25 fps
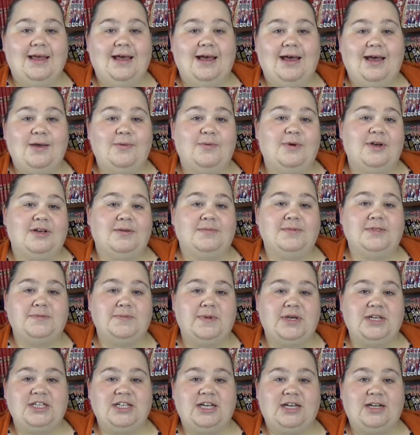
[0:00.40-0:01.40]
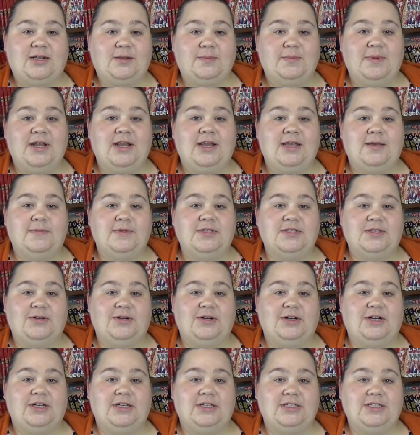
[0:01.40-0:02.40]
Hi, welcome to my channel. My name is
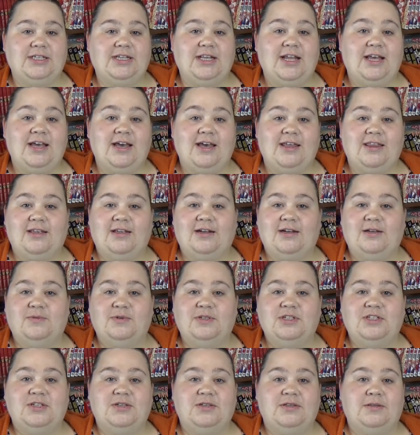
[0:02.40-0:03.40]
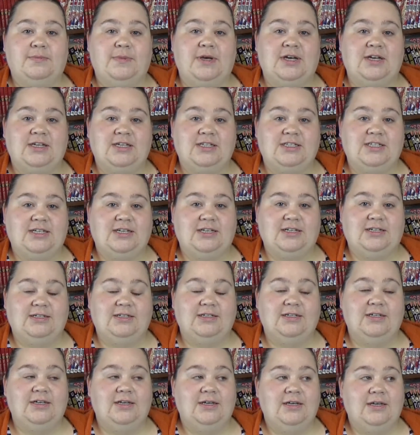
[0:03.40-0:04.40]
Laura. Today I thought I would do the manga
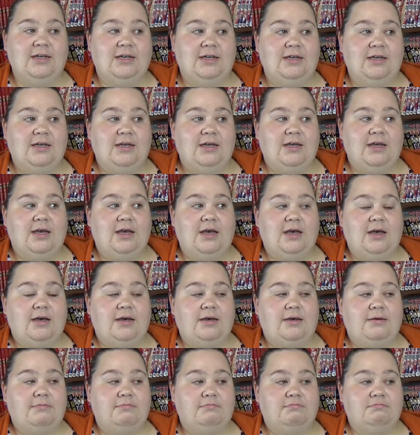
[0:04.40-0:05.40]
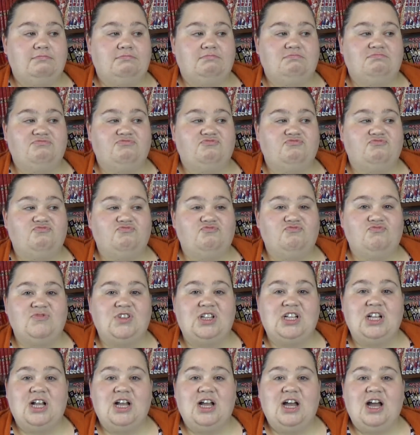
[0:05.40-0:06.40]
tag. I
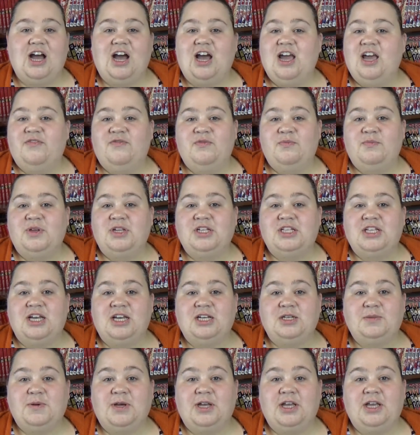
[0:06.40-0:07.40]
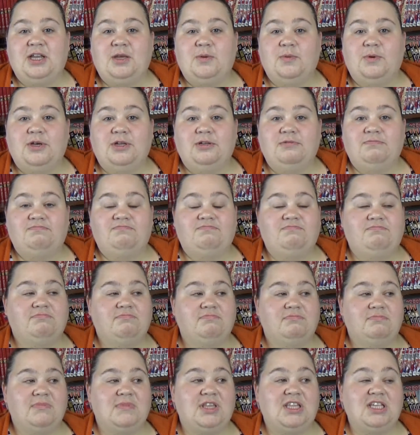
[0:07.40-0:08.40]
haven't been tagged by anyone.
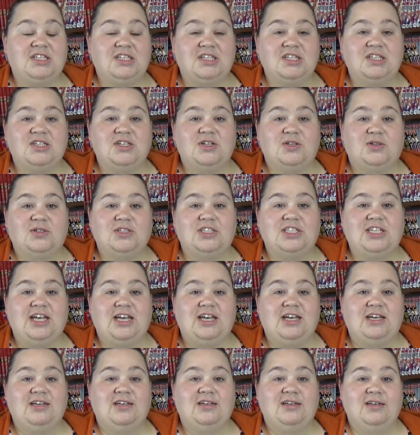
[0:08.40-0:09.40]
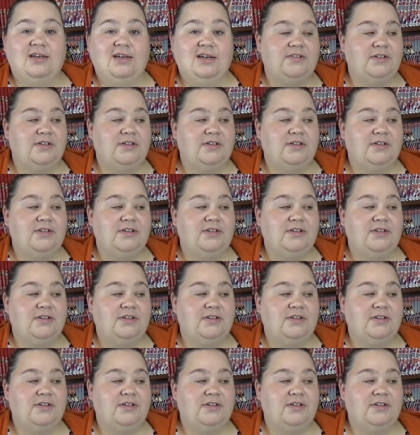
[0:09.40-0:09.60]
This is an old tag.